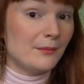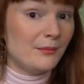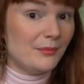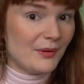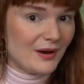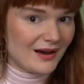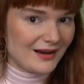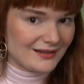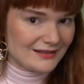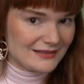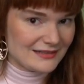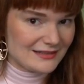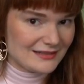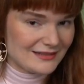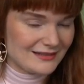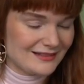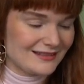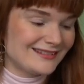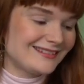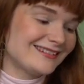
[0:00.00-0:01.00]

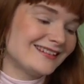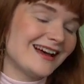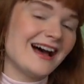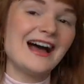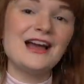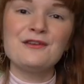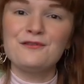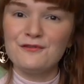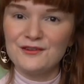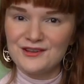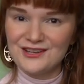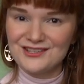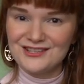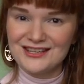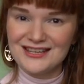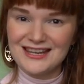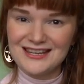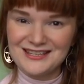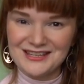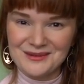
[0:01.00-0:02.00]
But I finished a
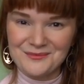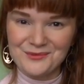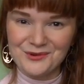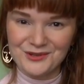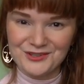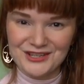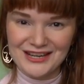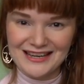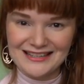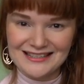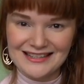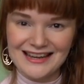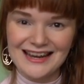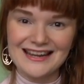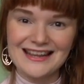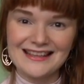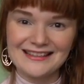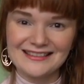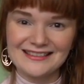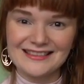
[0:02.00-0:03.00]
knitting project,
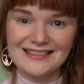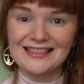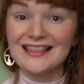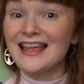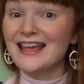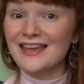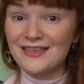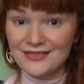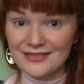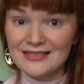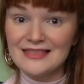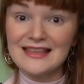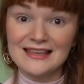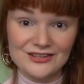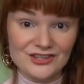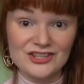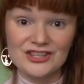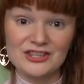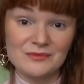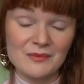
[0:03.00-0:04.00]
and it's like
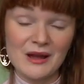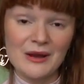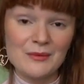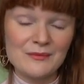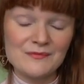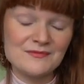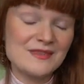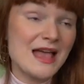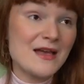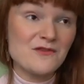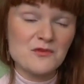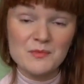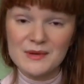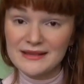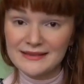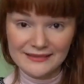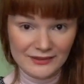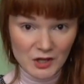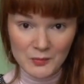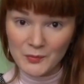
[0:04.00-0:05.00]
literally, I've never
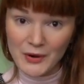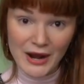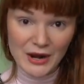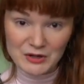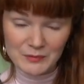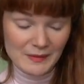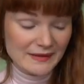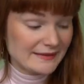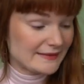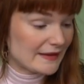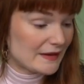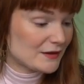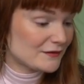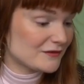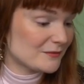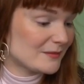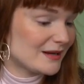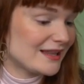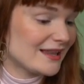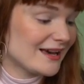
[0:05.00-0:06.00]
been so proud of myself
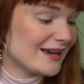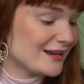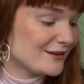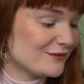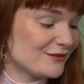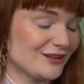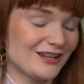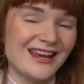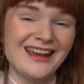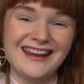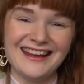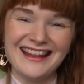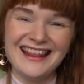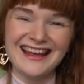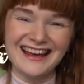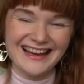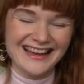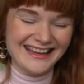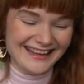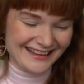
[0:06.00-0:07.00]
in my life, you know.
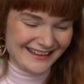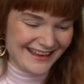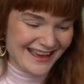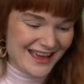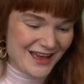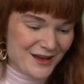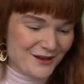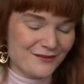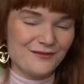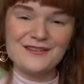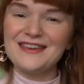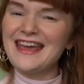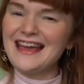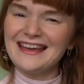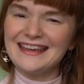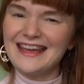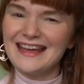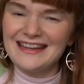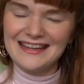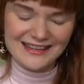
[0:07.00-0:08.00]
Like,
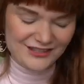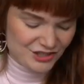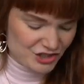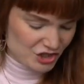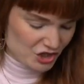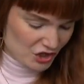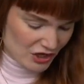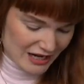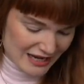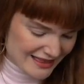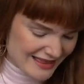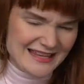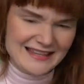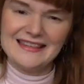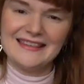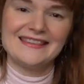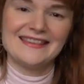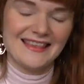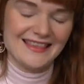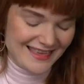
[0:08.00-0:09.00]
forget getting a degree. This
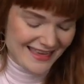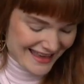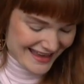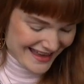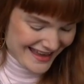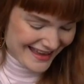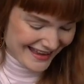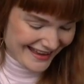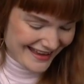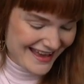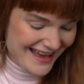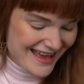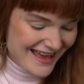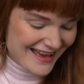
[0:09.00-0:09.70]
is the thing.